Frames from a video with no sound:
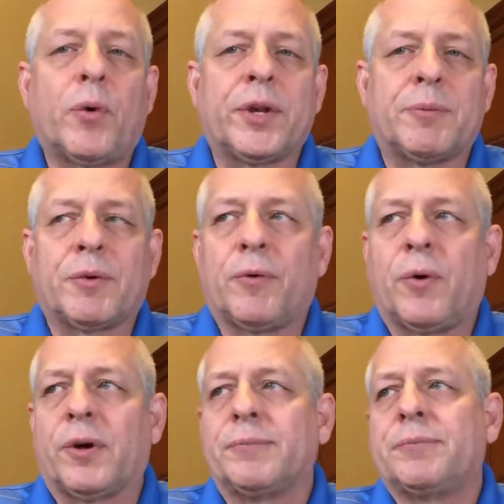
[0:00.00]
Point number
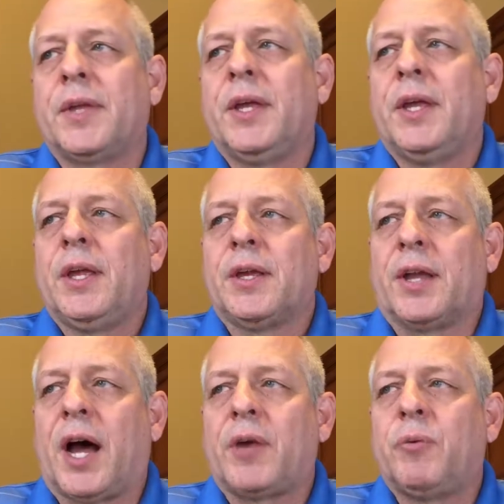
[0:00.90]
4,
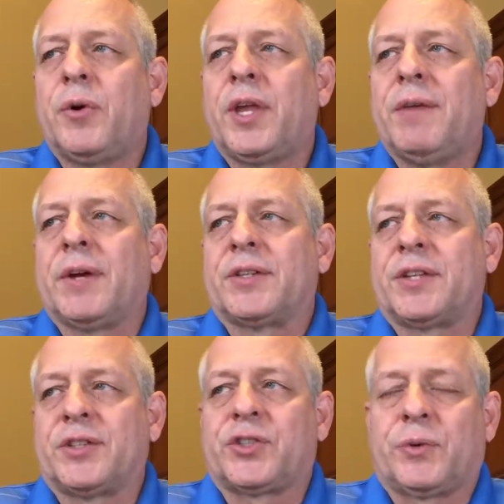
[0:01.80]
God will give
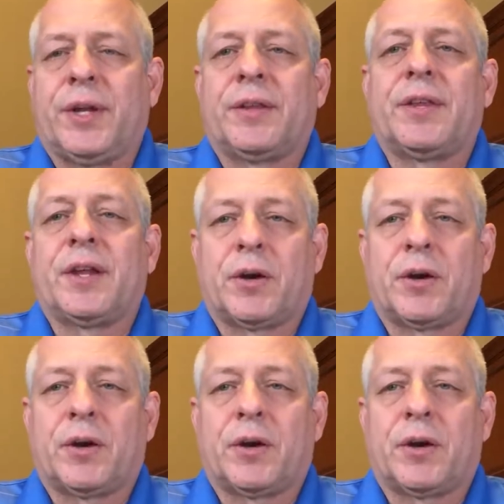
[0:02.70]
us his strength